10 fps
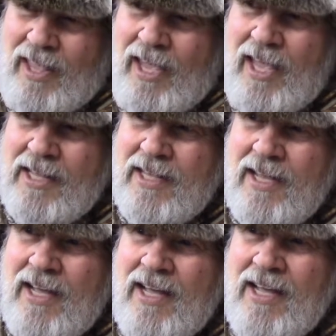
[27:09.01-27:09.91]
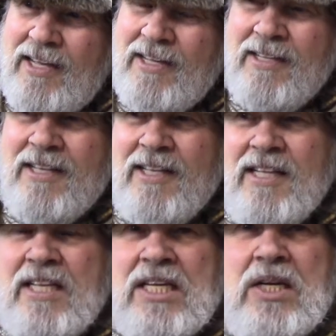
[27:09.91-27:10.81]
And
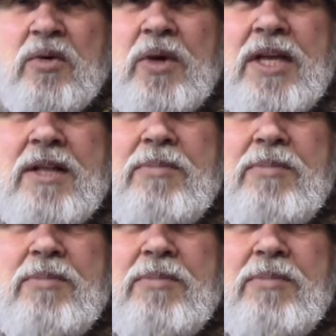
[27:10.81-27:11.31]
we'll